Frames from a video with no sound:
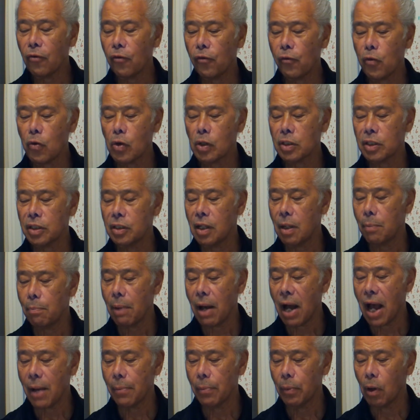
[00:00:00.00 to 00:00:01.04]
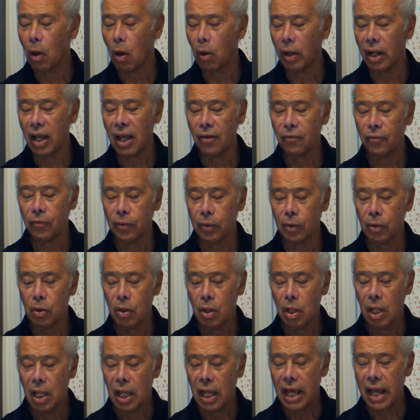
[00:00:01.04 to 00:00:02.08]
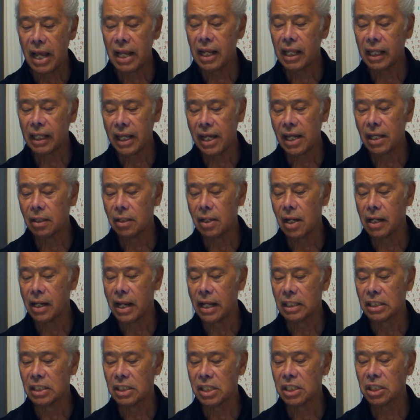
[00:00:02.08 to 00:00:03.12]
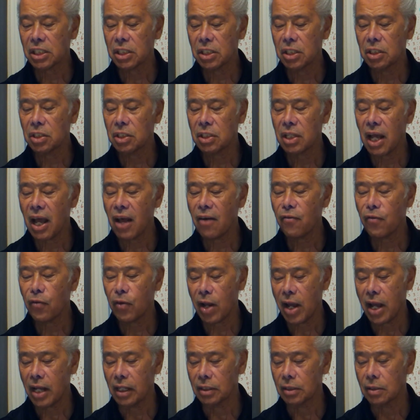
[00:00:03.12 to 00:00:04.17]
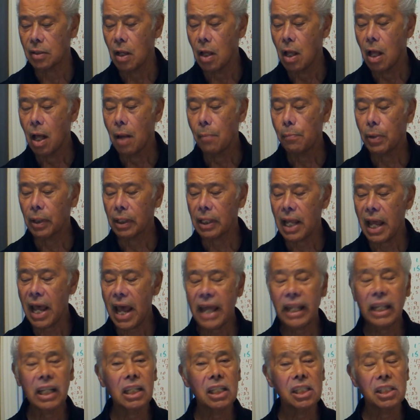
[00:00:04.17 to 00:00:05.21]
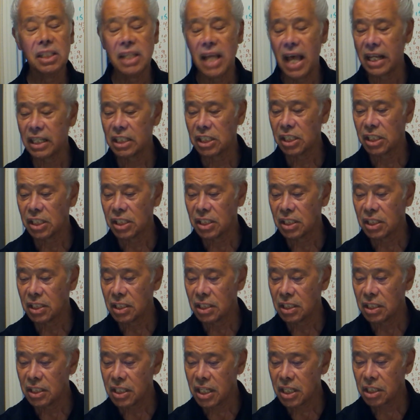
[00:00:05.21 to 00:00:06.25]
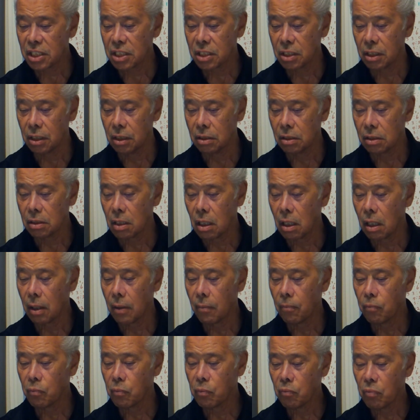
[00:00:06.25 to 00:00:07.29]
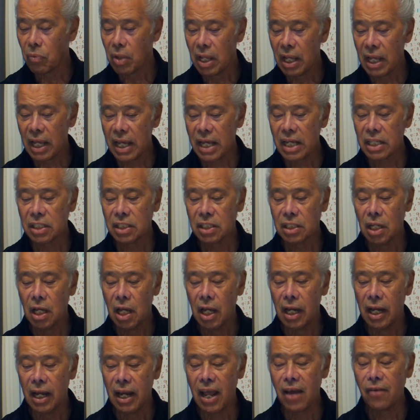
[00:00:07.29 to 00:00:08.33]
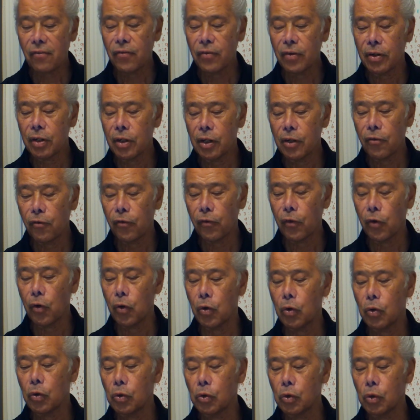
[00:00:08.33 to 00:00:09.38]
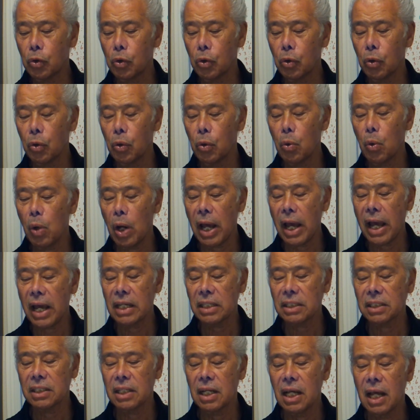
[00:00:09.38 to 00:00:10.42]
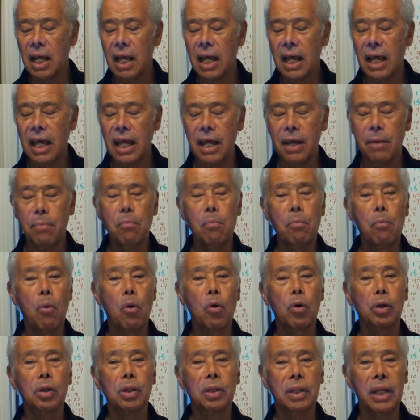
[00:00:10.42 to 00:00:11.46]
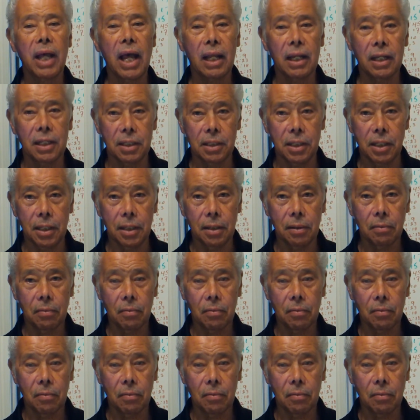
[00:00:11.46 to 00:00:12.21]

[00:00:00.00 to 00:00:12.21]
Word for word: verse in the Bible, however, indicate that existence ever ends, but endless existence is never referred to as immortality.